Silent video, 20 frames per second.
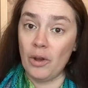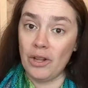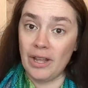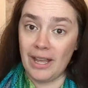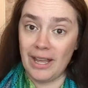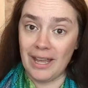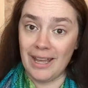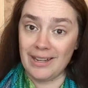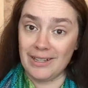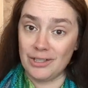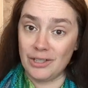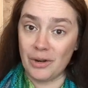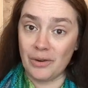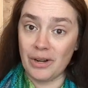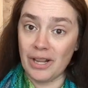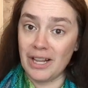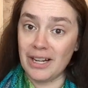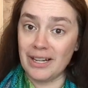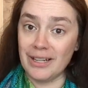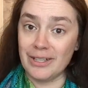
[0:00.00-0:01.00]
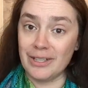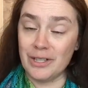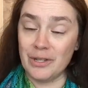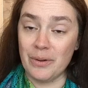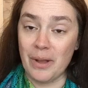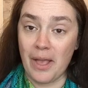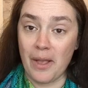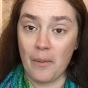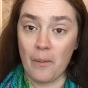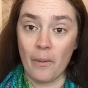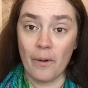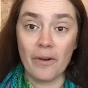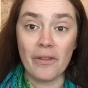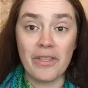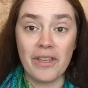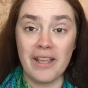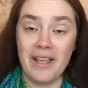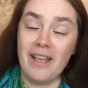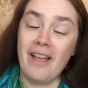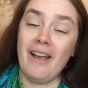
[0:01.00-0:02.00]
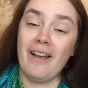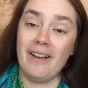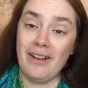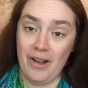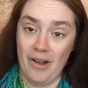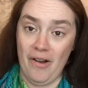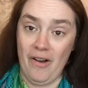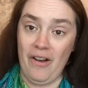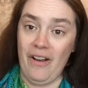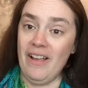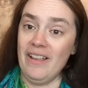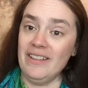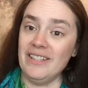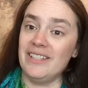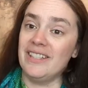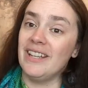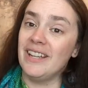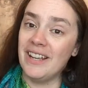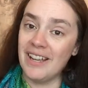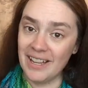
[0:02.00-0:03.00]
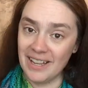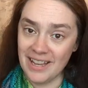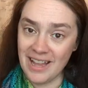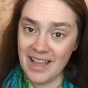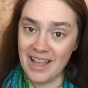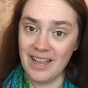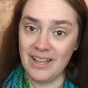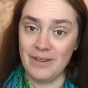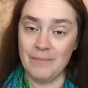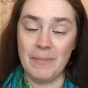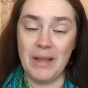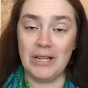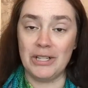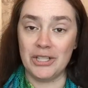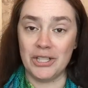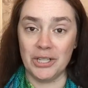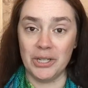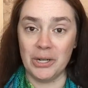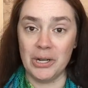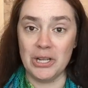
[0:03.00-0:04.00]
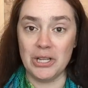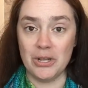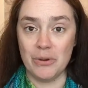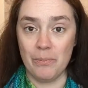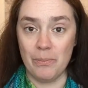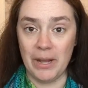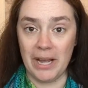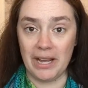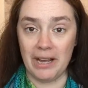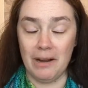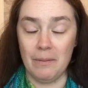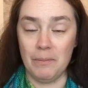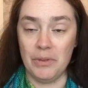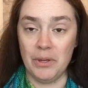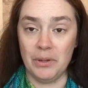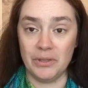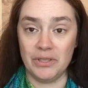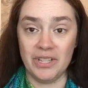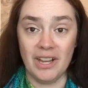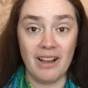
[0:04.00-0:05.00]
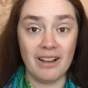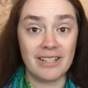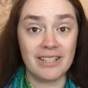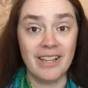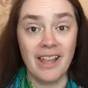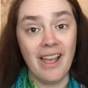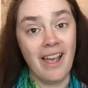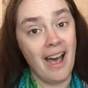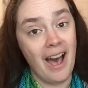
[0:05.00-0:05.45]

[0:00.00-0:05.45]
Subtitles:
and donating to a worthy cause, make sure you pick up those socks.